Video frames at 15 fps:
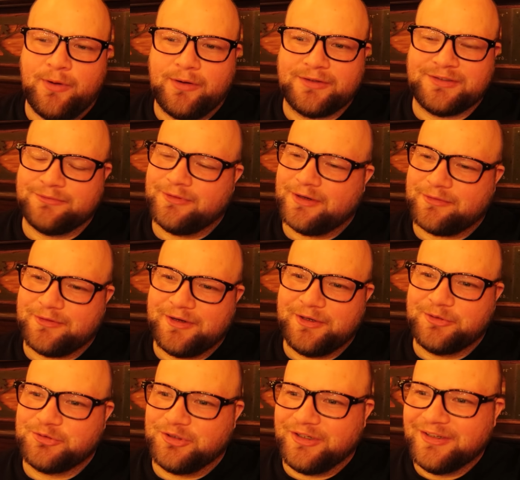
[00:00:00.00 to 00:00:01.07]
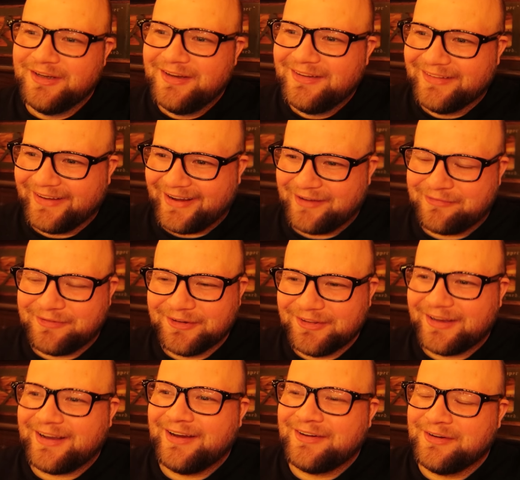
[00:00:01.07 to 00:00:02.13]
Parks and Recreation. Like, I feel
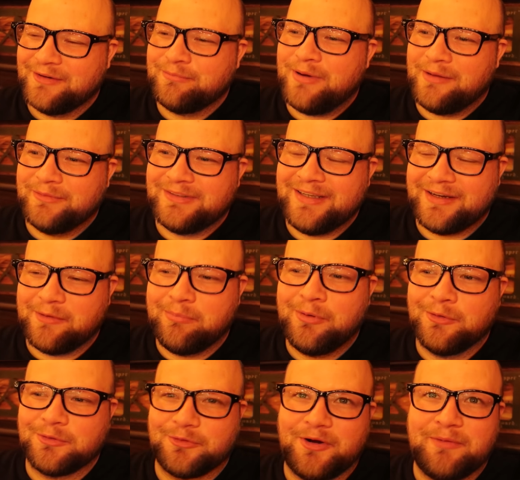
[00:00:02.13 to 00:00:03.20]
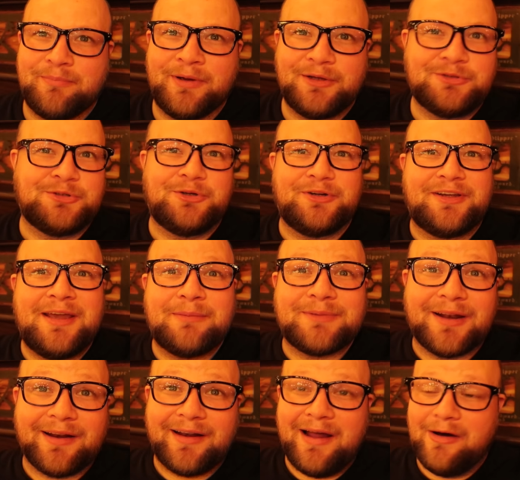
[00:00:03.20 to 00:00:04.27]
like I could have probably taken a Polaroid picture and kept
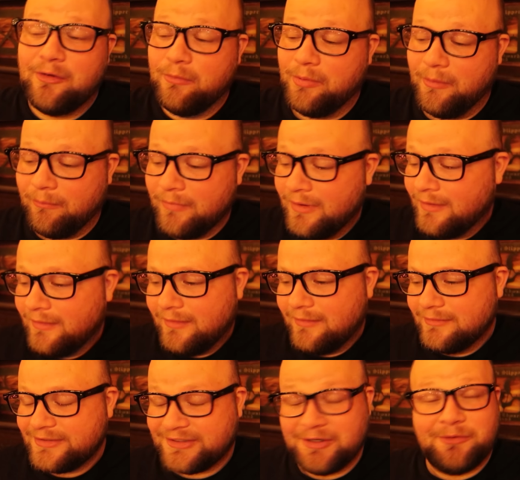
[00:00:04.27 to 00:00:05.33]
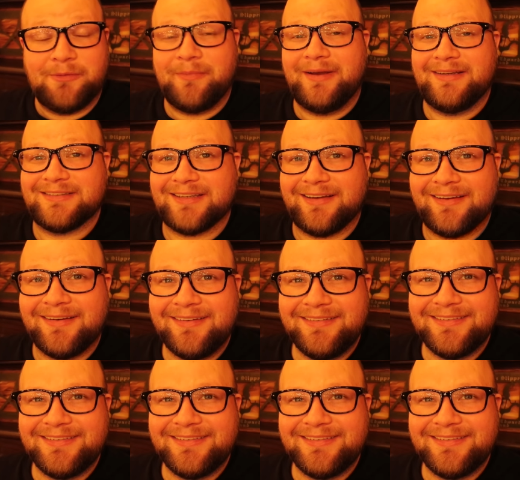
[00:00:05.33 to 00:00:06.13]
it in an album. So amazing.